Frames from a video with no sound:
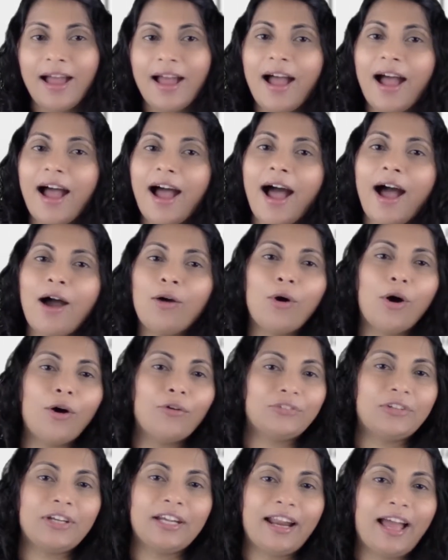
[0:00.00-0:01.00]
How
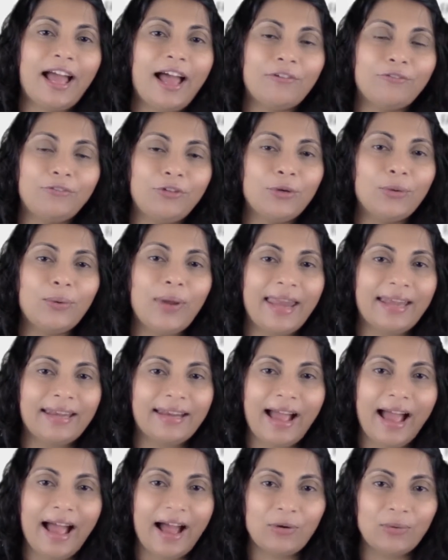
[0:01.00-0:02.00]
often have you
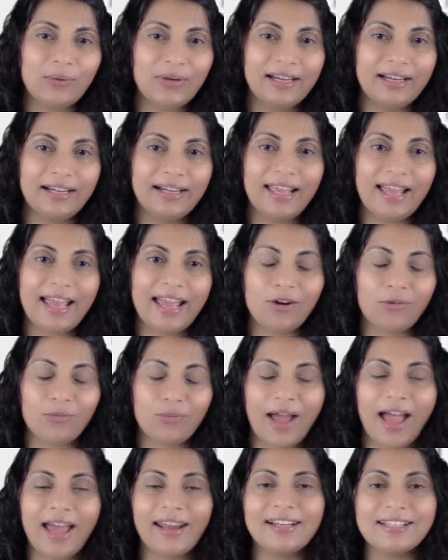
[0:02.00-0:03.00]
encountered a
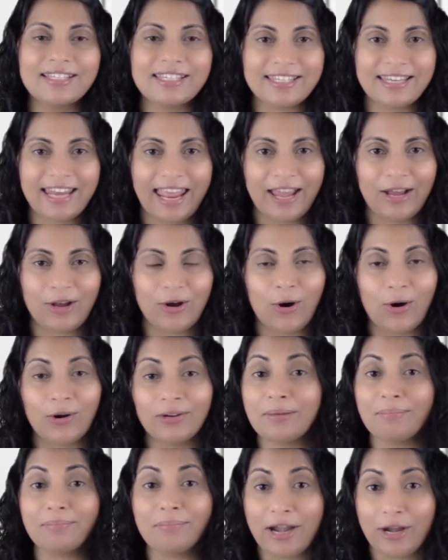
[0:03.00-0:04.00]
rattlesnake on
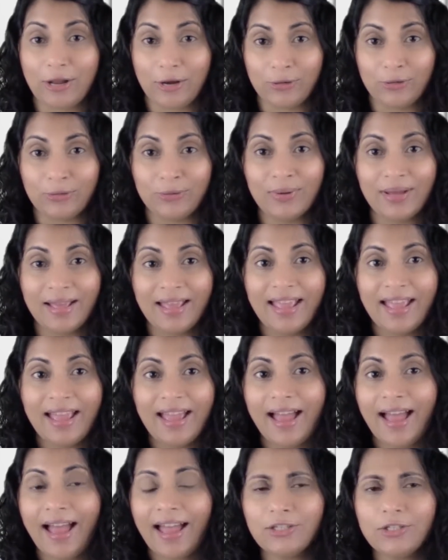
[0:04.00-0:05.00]
the meadow
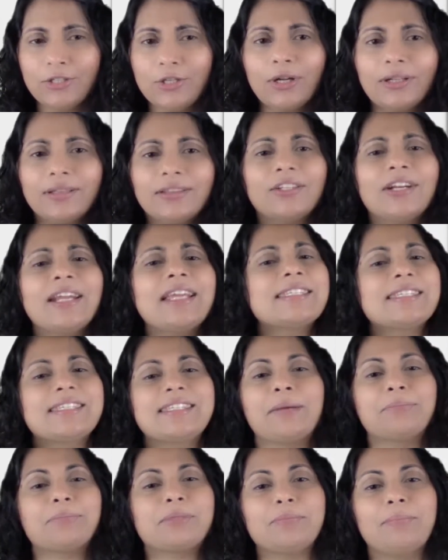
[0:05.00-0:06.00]
and took 3
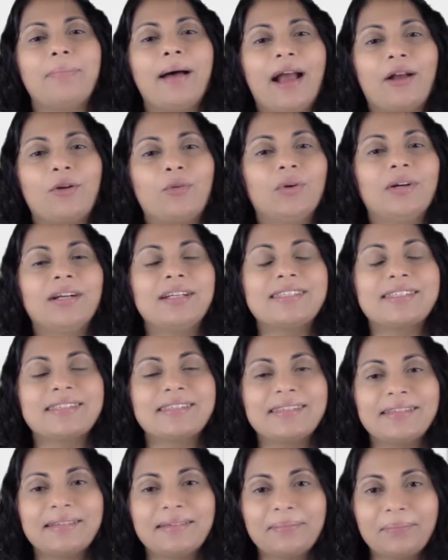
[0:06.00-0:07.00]
steps
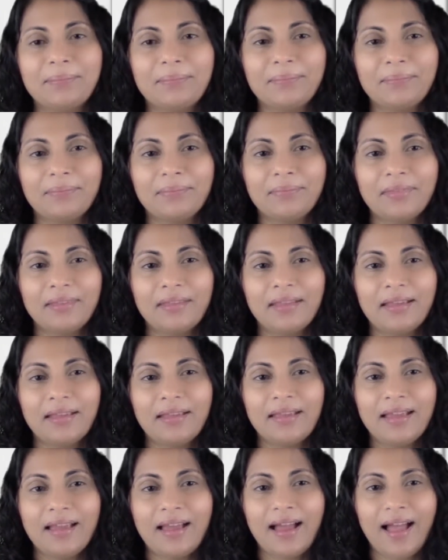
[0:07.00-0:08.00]
backwards?
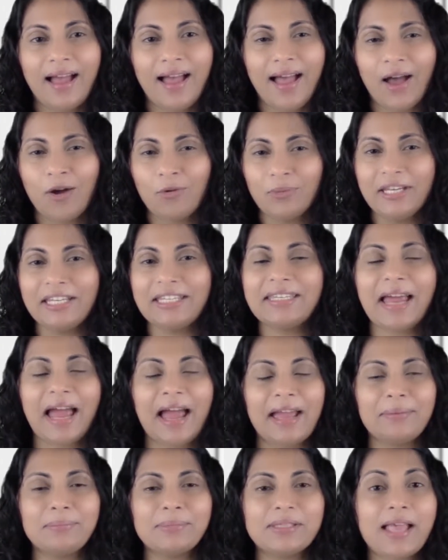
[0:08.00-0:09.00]
How many
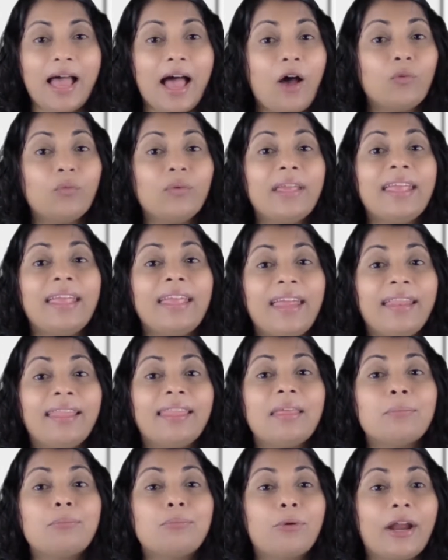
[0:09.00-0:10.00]
times have we hit
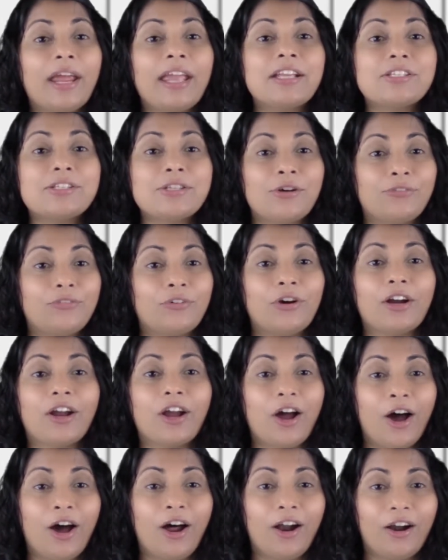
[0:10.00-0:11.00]
the brakes of our
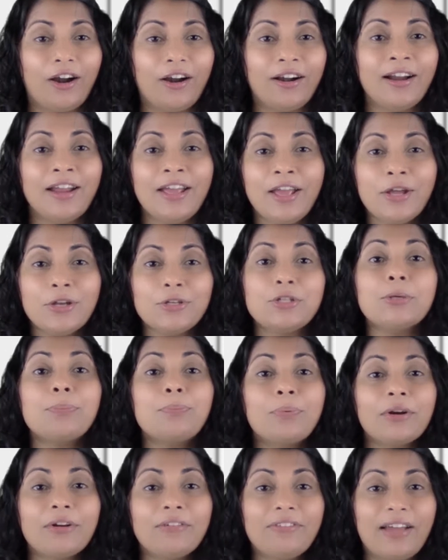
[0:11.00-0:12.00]
car to
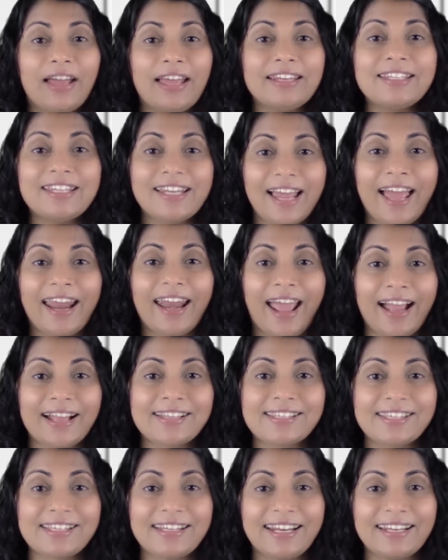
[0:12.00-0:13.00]
prevent an
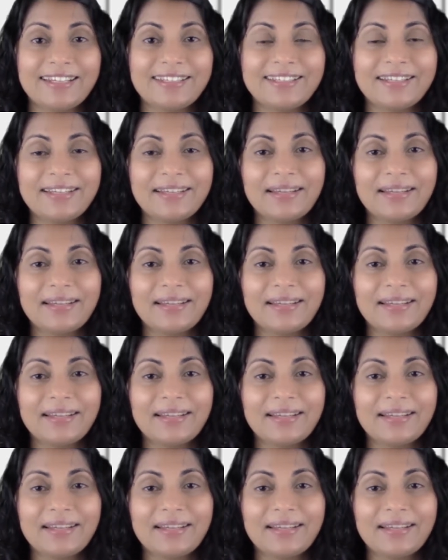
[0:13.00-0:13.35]
accident?